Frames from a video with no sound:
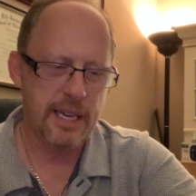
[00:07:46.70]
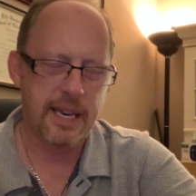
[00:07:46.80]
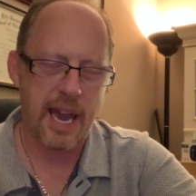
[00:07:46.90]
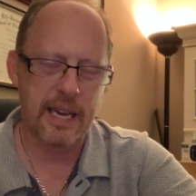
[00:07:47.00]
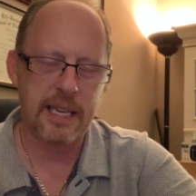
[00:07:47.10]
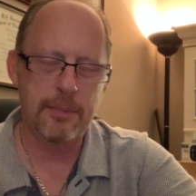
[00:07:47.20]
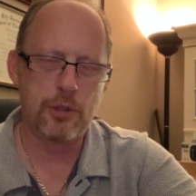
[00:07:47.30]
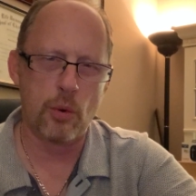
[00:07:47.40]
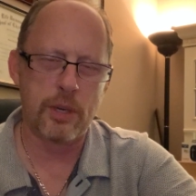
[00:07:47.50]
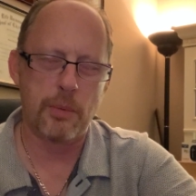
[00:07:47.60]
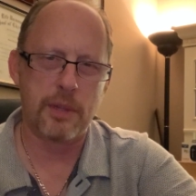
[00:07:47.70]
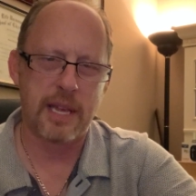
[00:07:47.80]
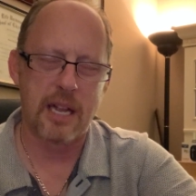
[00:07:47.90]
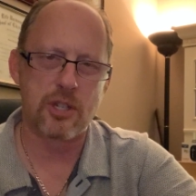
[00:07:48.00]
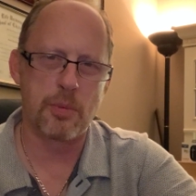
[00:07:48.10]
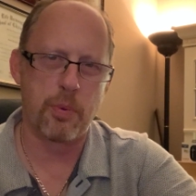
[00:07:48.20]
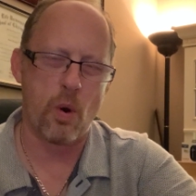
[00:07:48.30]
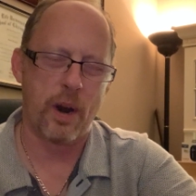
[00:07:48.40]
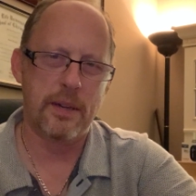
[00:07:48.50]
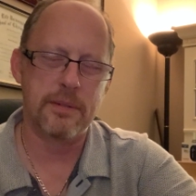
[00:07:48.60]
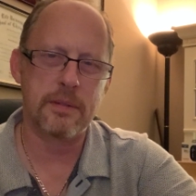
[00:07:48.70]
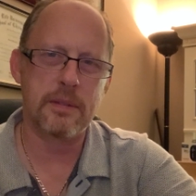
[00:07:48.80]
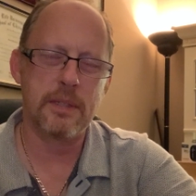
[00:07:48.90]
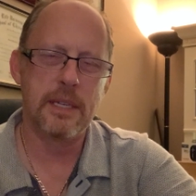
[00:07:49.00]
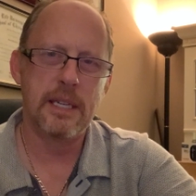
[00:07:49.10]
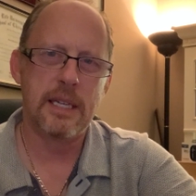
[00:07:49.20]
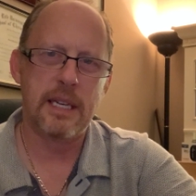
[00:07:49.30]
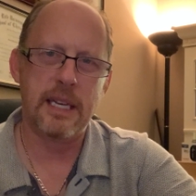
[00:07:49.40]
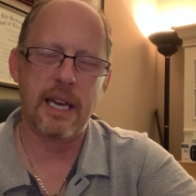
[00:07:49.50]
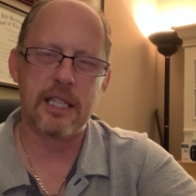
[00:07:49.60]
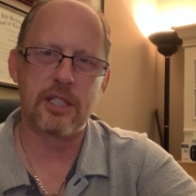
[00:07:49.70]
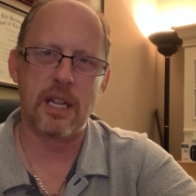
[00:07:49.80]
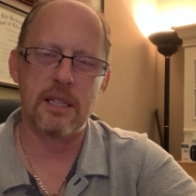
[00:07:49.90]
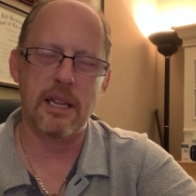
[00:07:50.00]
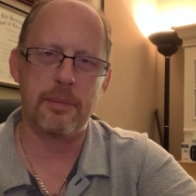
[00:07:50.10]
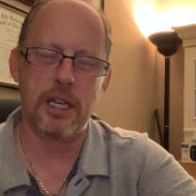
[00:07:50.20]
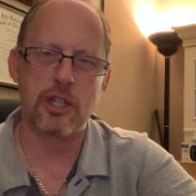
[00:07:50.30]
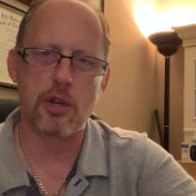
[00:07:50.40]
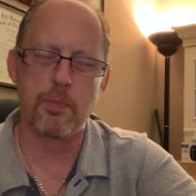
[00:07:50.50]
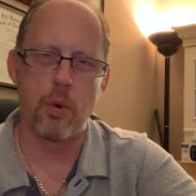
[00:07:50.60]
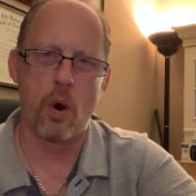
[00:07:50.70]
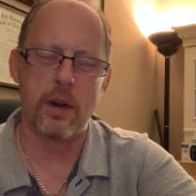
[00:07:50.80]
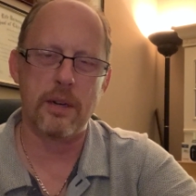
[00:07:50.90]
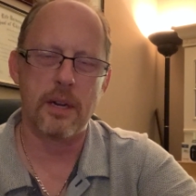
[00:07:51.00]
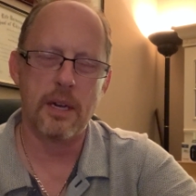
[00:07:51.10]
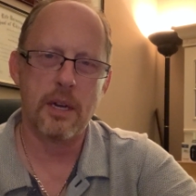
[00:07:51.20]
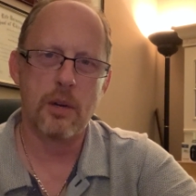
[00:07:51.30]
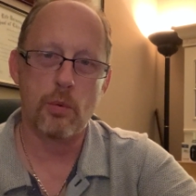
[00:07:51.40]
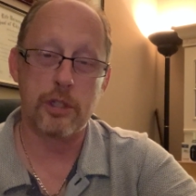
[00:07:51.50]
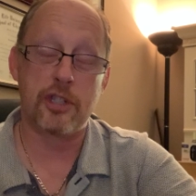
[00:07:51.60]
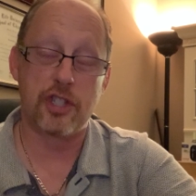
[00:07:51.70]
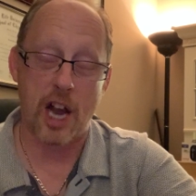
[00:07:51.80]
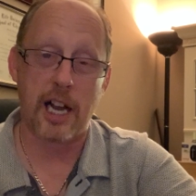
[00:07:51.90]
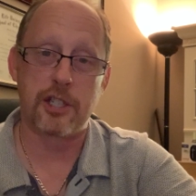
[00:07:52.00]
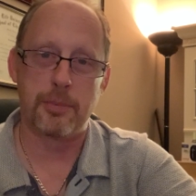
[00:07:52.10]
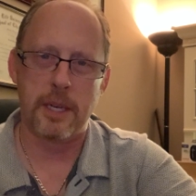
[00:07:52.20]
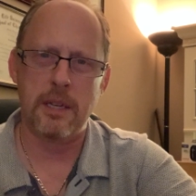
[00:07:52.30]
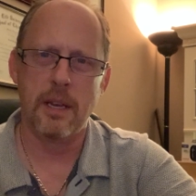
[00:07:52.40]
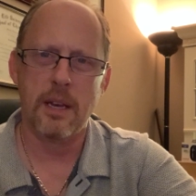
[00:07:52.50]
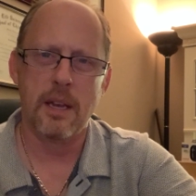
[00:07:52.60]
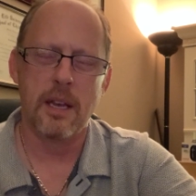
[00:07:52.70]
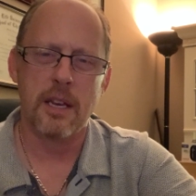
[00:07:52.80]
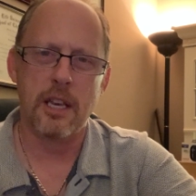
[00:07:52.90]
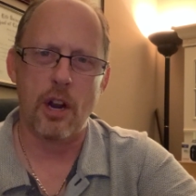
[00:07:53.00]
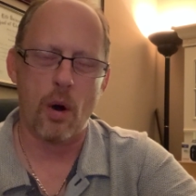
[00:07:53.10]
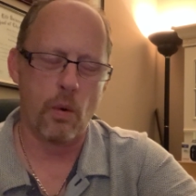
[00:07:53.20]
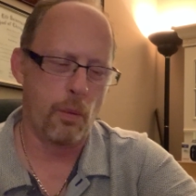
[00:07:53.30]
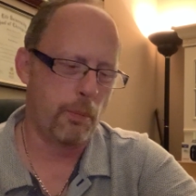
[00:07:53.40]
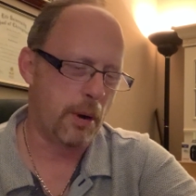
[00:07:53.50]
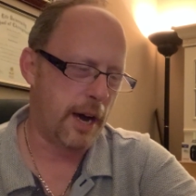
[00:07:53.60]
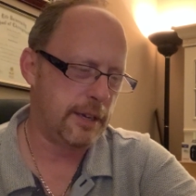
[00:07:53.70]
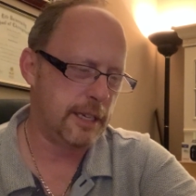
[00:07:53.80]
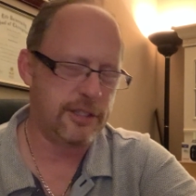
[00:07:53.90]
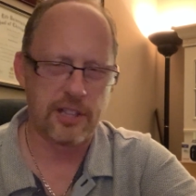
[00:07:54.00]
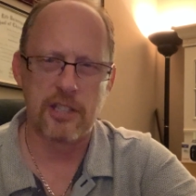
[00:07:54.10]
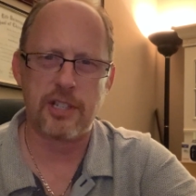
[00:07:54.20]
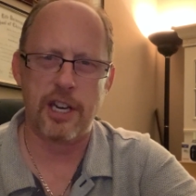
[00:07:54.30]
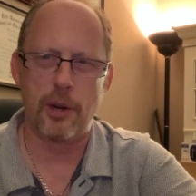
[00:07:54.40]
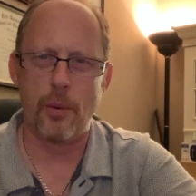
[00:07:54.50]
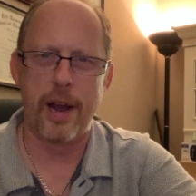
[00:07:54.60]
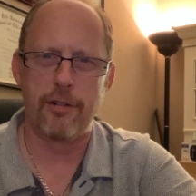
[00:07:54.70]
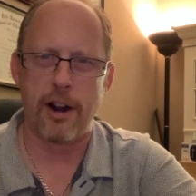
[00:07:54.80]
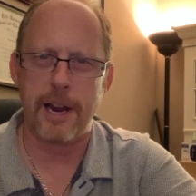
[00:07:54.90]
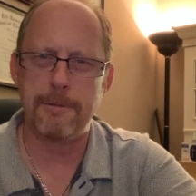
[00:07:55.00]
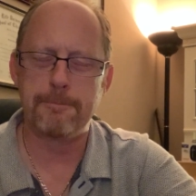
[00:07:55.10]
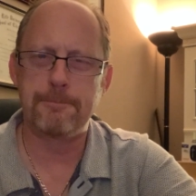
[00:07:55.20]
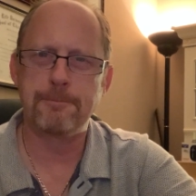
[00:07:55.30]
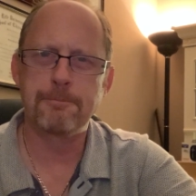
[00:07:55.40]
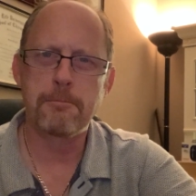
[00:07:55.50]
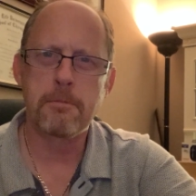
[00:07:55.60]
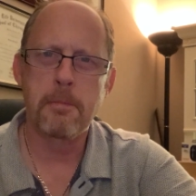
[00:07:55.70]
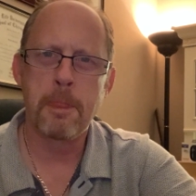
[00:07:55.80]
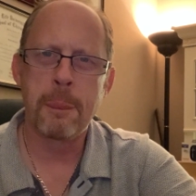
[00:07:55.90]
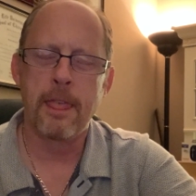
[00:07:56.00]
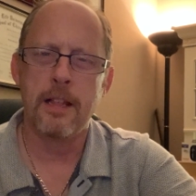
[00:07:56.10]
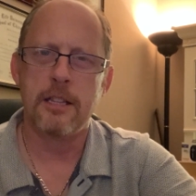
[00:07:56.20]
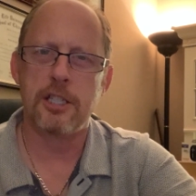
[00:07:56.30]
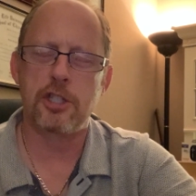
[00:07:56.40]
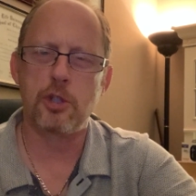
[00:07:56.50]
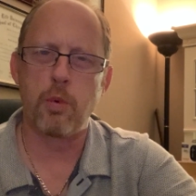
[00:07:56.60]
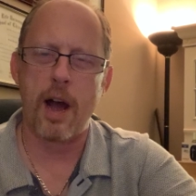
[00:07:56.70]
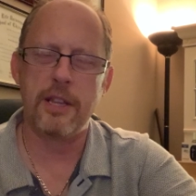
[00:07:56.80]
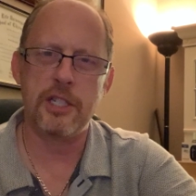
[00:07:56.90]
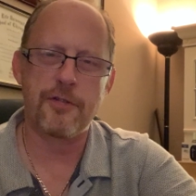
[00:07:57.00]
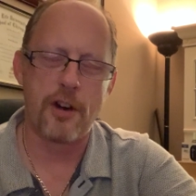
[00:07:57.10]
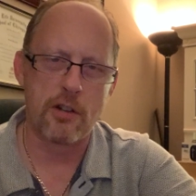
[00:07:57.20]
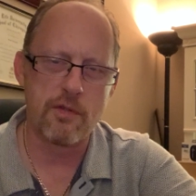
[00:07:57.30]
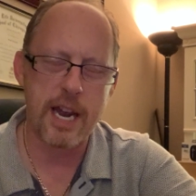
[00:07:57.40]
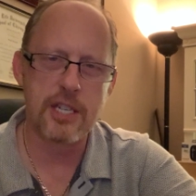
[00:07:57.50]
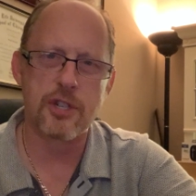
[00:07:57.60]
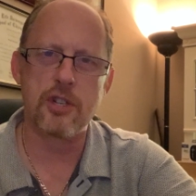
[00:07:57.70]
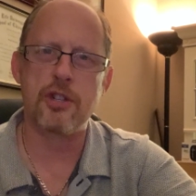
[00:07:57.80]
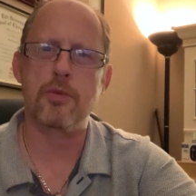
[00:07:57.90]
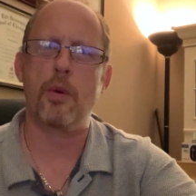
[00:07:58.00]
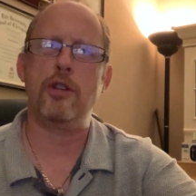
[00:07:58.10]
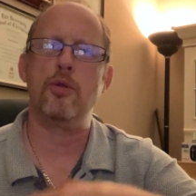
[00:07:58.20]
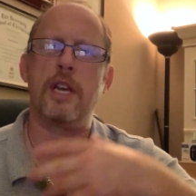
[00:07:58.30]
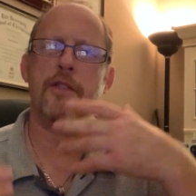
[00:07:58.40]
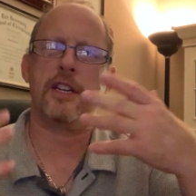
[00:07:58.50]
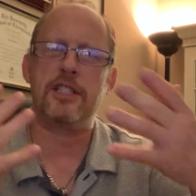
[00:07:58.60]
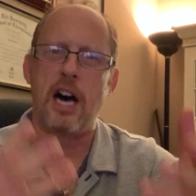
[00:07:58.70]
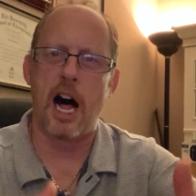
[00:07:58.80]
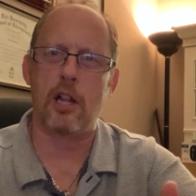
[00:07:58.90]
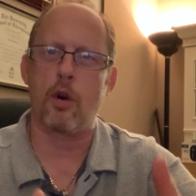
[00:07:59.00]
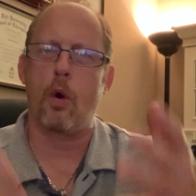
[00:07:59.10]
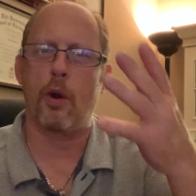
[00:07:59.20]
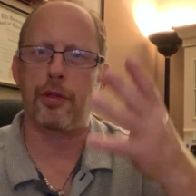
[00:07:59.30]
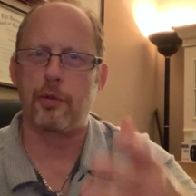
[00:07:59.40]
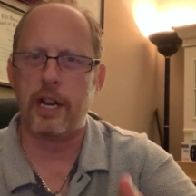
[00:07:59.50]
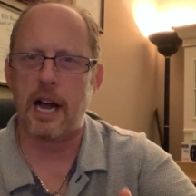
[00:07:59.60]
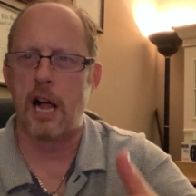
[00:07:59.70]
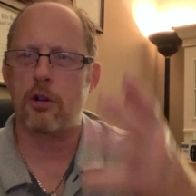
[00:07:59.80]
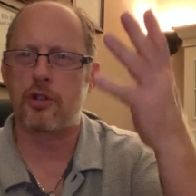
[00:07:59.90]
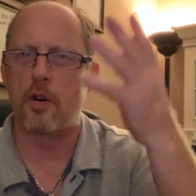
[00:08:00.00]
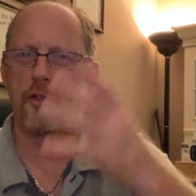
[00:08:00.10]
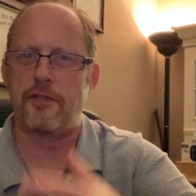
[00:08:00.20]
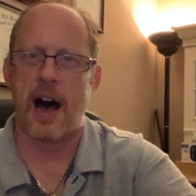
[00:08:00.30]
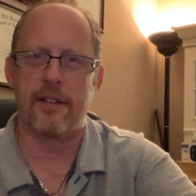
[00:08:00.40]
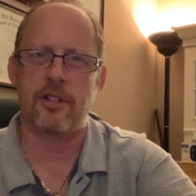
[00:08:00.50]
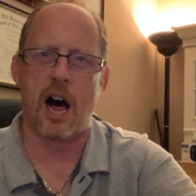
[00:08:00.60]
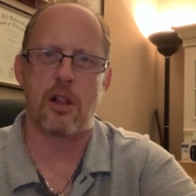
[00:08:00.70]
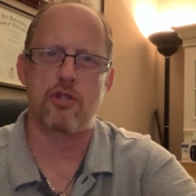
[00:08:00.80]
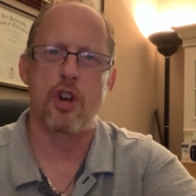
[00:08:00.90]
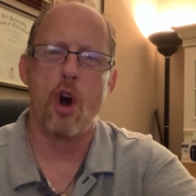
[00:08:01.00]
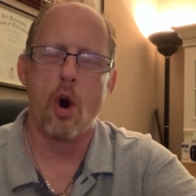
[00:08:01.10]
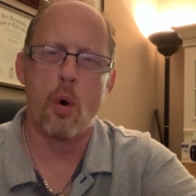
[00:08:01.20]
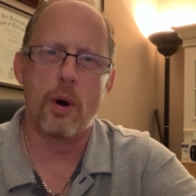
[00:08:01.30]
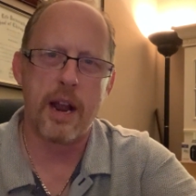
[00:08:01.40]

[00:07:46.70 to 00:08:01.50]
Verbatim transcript: He can't keep doing it without support. He gets limited support, which shocks me, you know, but it doesn't in a way, right? This is why these fundraisers, when you give a dollar or three dollars or five dollars or